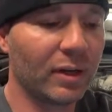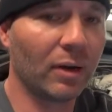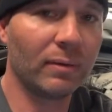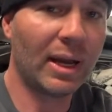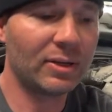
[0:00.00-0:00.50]

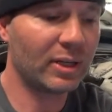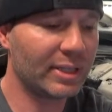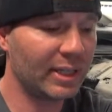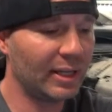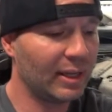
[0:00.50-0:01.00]
so as you can
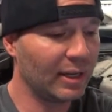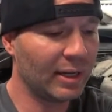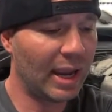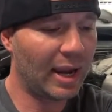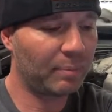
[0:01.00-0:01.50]
see,
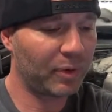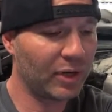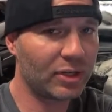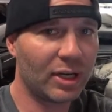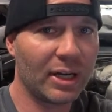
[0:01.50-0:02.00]
the
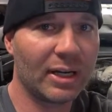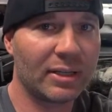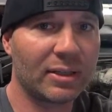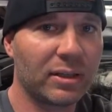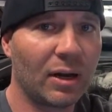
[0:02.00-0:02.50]
amperage
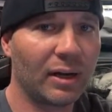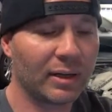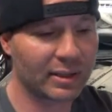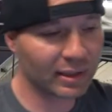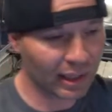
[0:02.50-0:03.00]
is
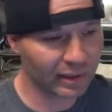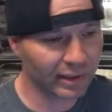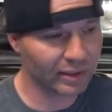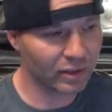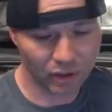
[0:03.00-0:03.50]

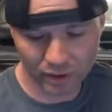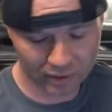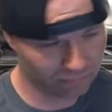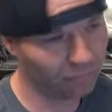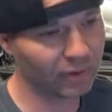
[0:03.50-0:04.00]
slightly
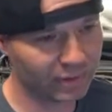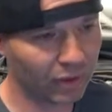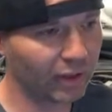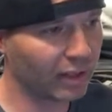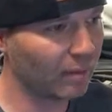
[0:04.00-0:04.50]

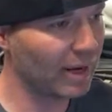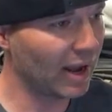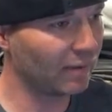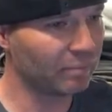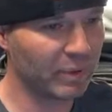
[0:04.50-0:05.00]
starting to come
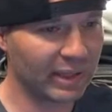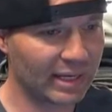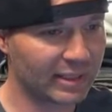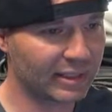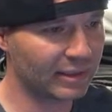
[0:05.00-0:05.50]
down, but
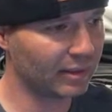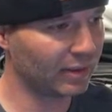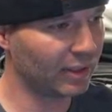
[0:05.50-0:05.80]
that's still a